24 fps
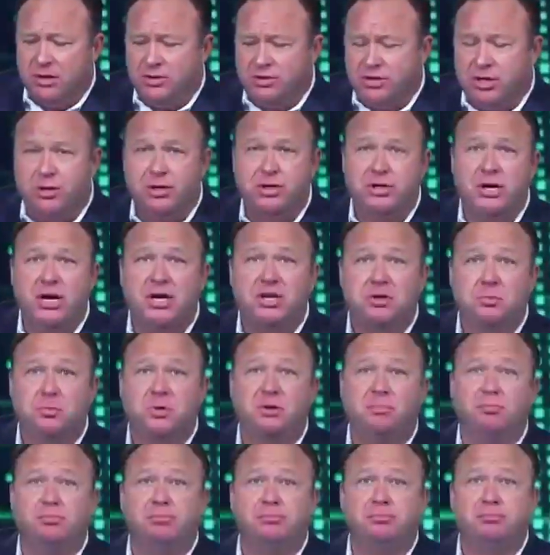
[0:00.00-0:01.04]
in
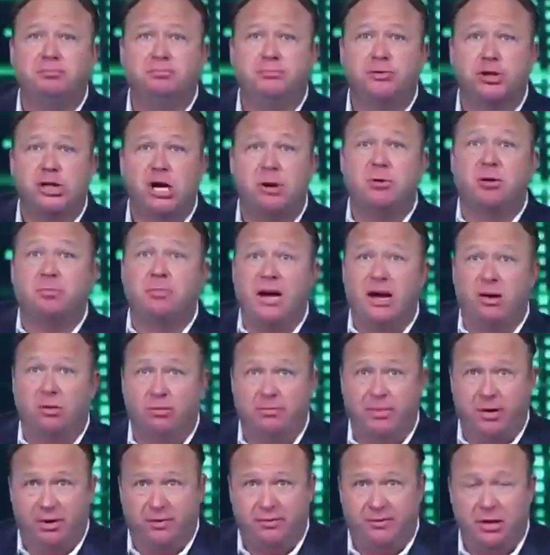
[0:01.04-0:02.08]
association with a tumor
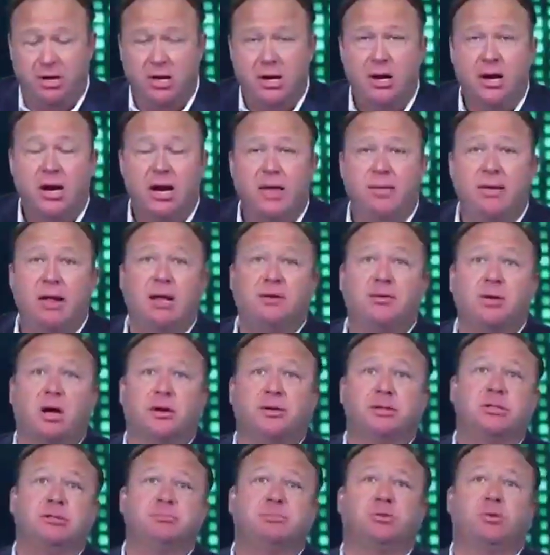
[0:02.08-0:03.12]
being removed. And then I
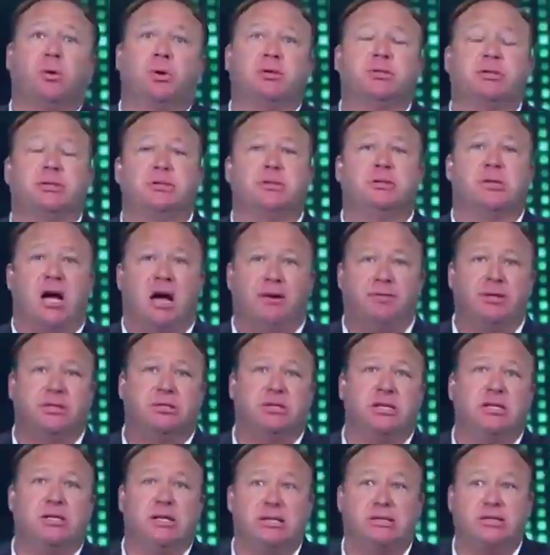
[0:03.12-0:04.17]
talked to some sources,
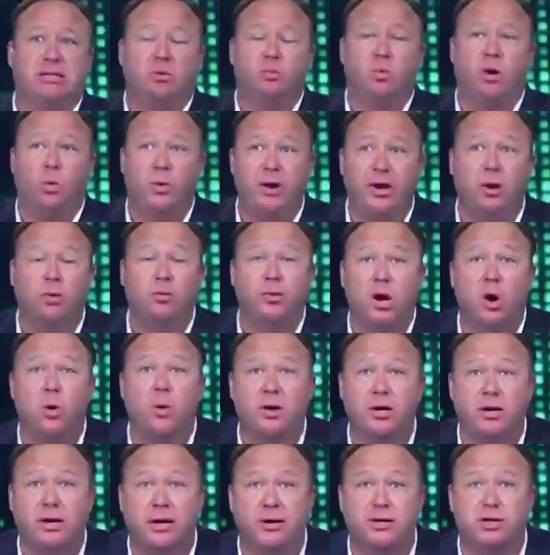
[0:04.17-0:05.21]
obviously, and they said, well, we don't
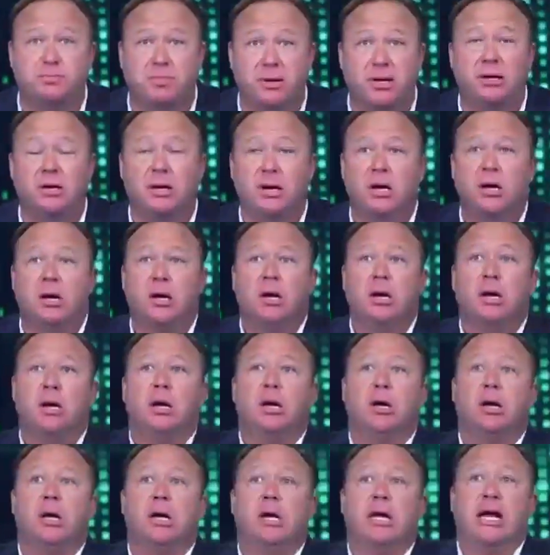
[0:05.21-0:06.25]
know what it is, but
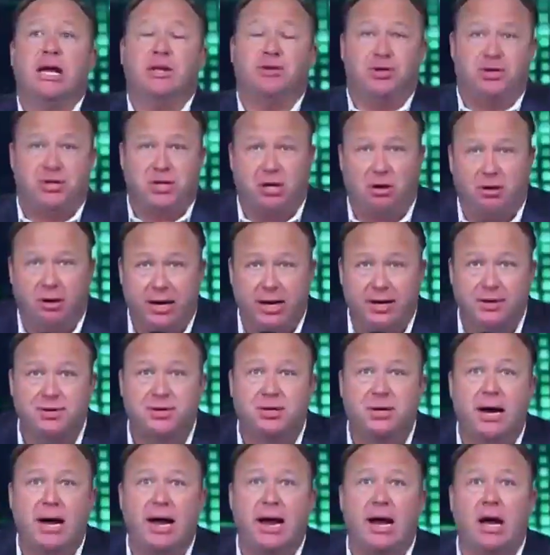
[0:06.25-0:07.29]
it's
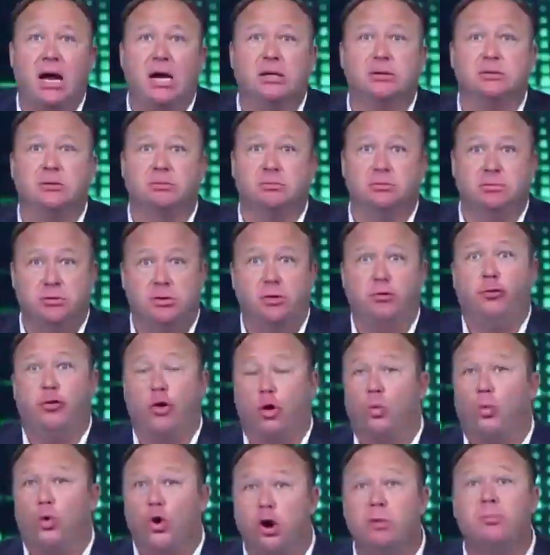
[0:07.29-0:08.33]
serious, and
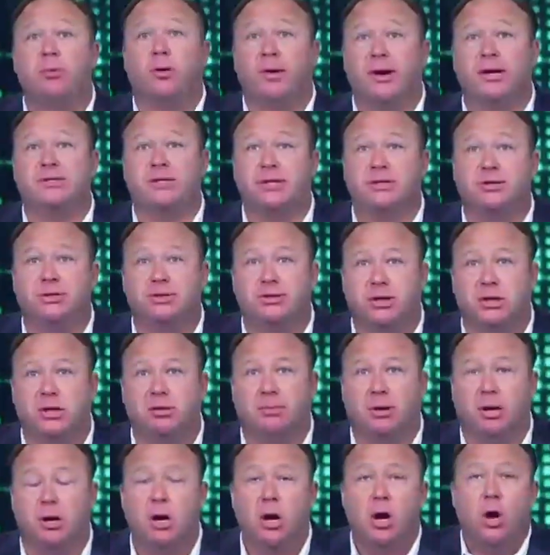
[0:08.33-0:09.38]
the rumor is it's a
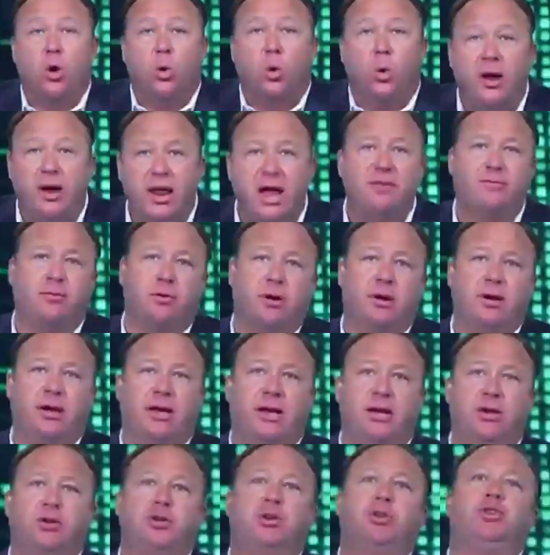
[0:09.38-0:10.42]
tumor. Whatever
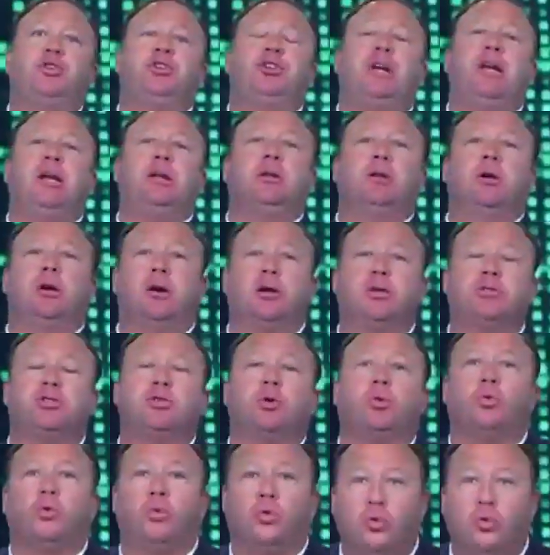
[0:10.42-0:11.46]
it is, she looks